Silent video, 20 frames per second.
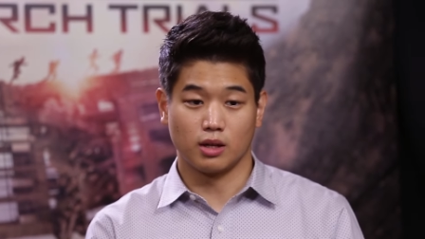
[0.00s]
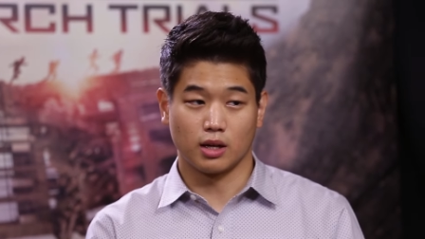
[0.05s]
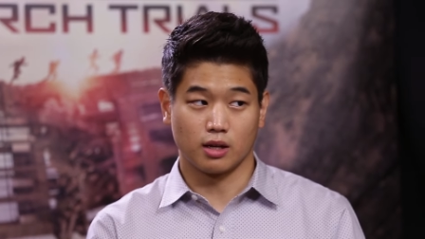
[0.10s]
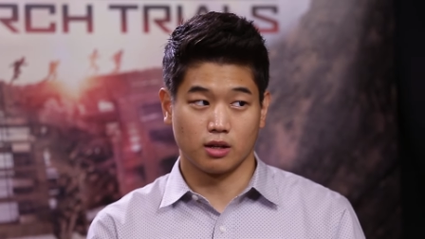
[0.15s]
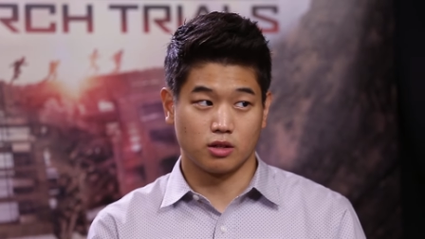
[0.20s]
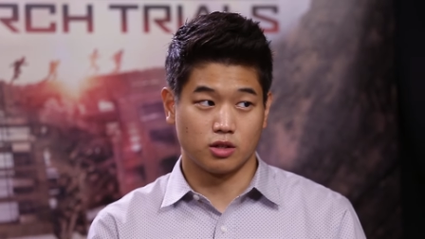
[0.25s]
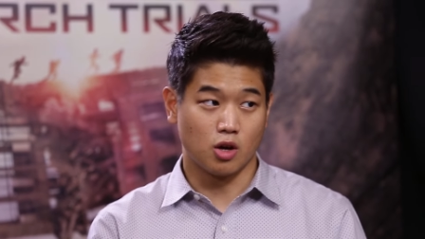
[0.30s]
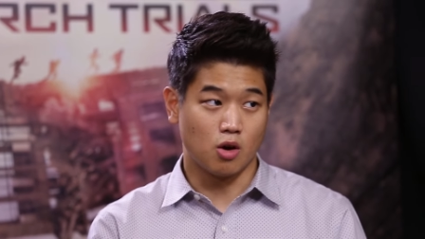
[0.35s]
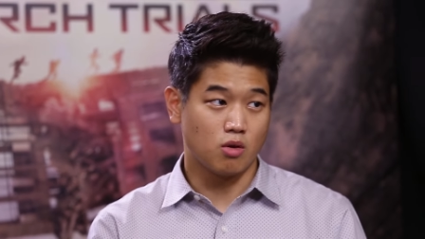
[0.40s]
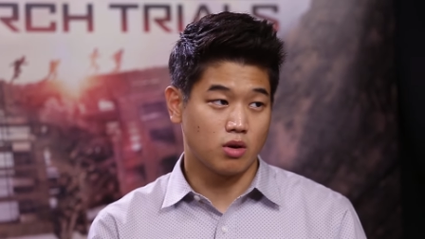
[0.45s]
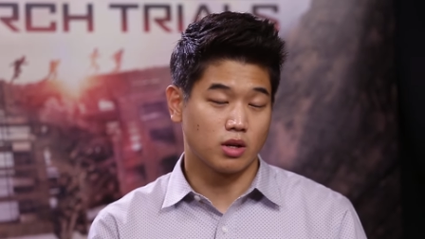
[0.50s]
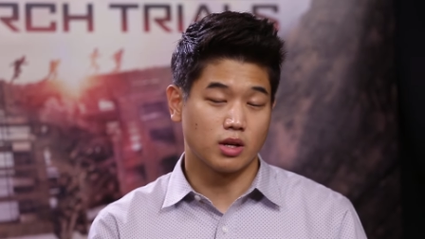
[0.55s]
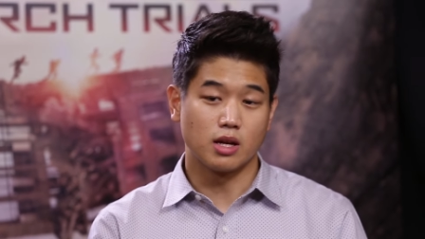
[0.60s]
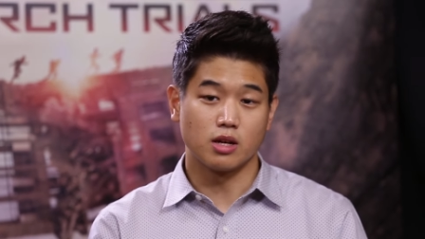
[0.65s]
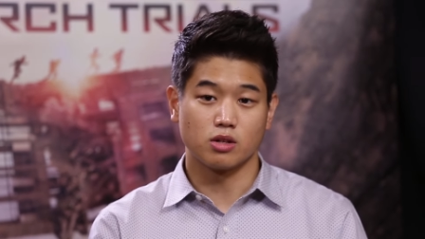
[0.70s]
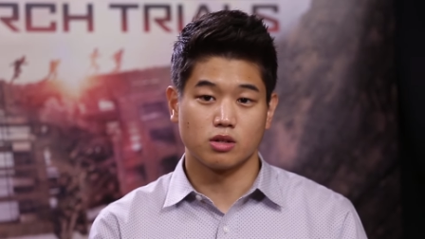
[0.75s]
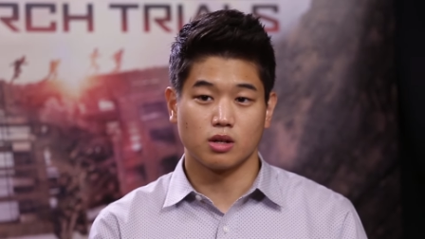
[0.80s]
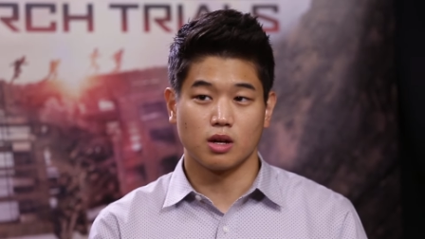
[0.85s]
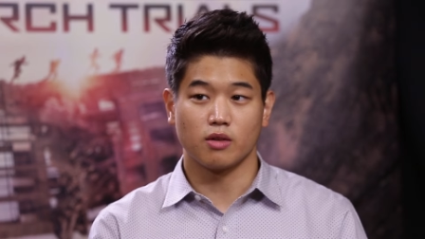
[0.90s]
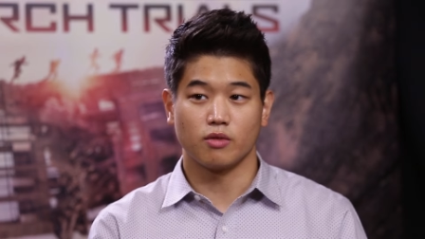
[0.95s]
like a token
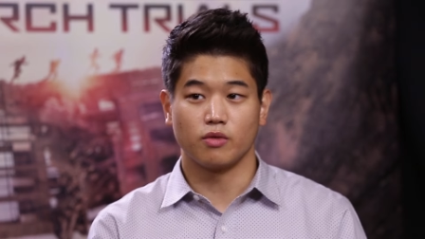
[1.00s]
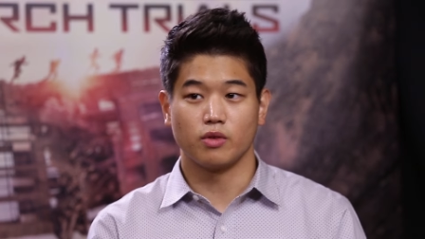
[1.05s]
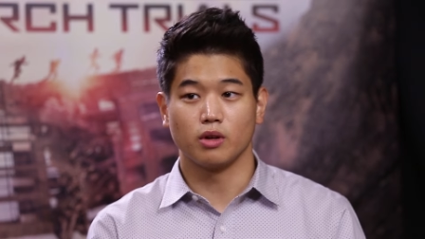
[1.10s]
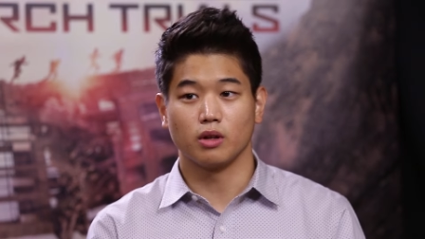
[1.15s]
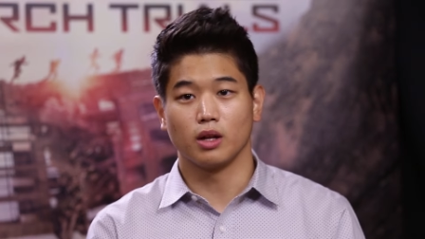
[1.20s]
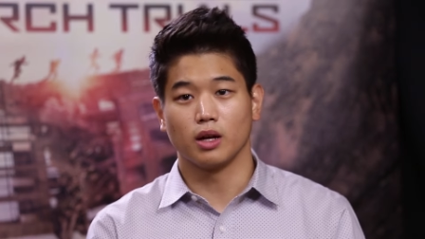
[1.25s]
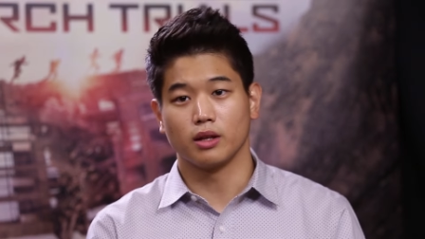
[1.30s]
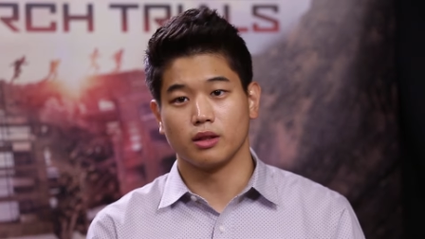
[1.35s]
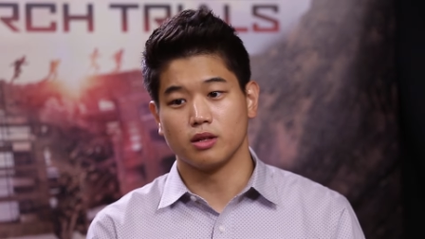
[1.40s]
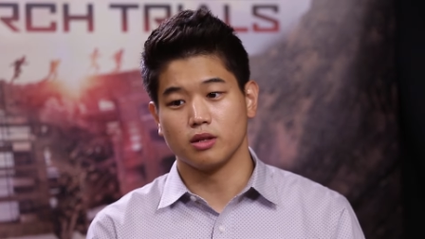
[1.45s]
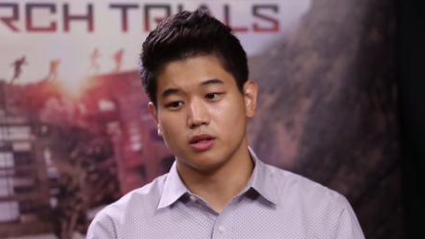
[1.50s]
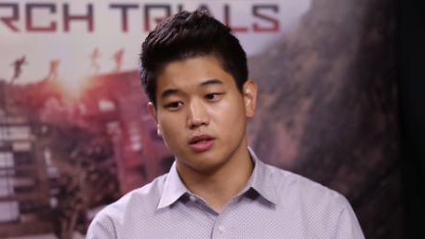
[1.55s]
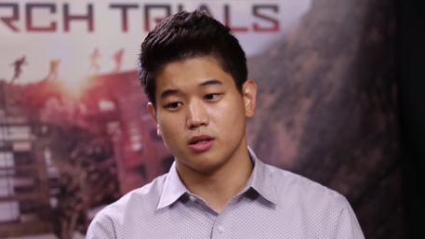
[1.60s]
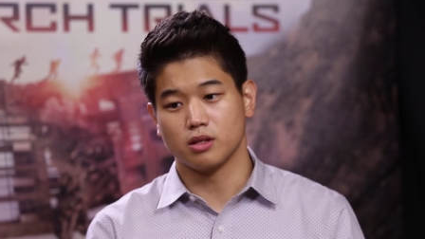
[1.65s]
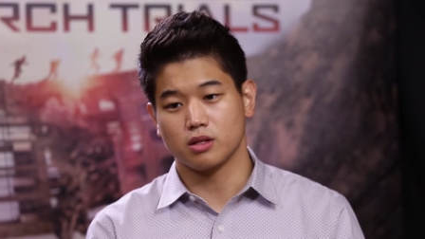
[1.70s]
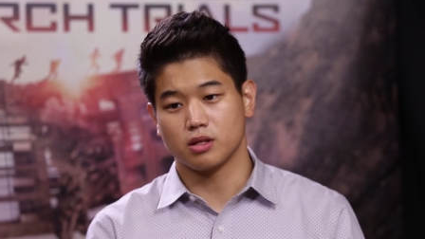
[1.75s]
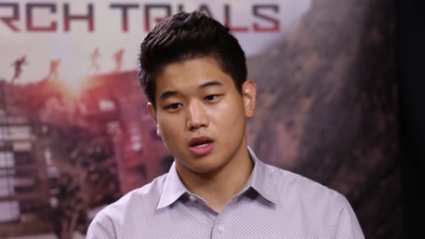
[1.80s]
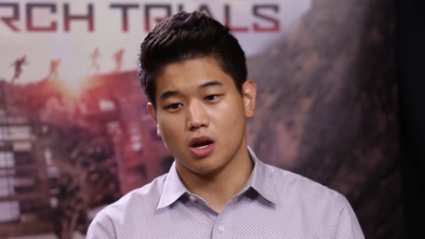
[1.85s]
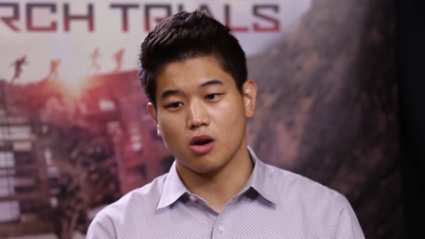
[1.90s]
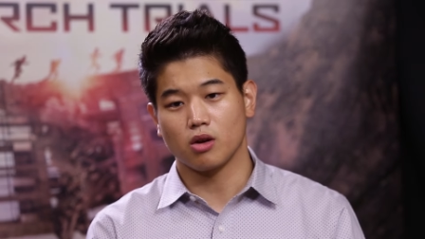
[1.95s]
Asian. I feel yeah. like this
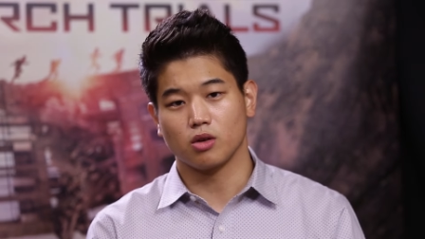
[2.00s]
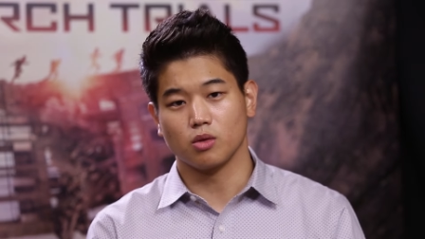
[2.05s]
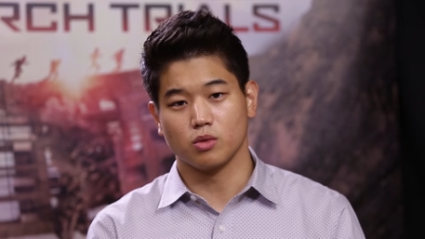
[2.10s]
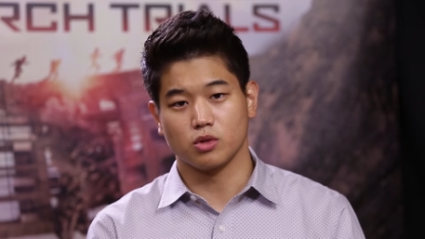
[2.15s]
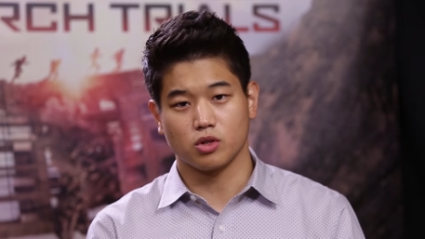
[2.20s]
this character